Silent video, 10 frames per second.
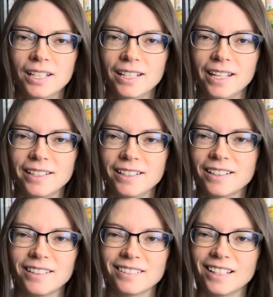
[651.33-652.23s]
And
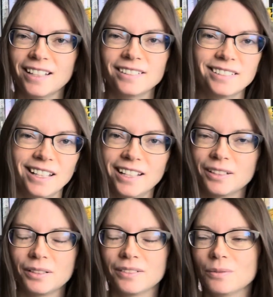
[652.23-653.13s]

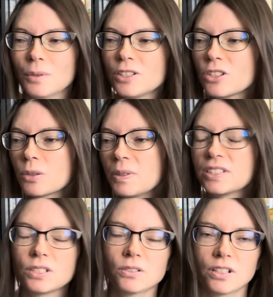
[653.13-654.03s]
what took me
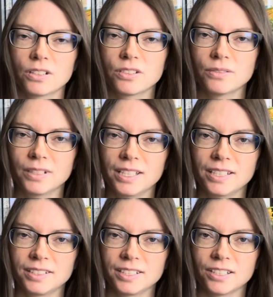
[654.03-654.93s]
so long to read
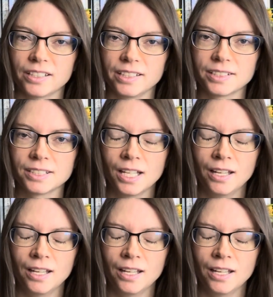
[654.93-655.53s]
this series?